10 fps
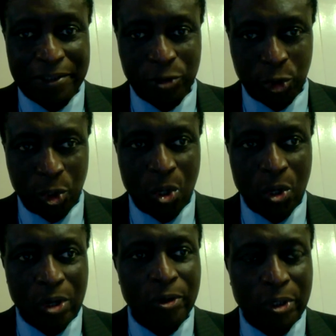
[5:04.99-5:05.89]
draw
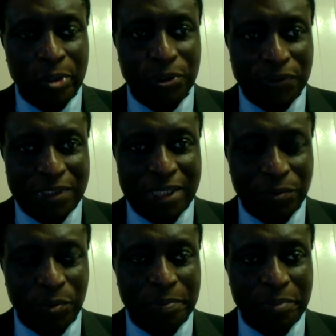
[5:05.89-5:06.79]
conclusions that
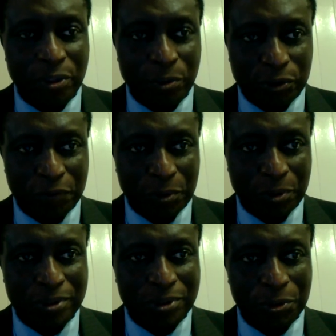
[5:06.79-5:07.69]
will be useful
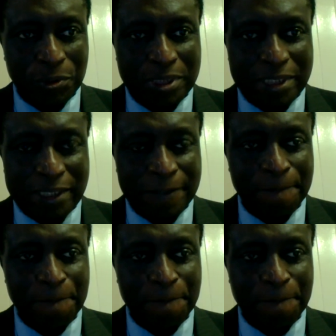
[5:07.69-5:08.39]
to the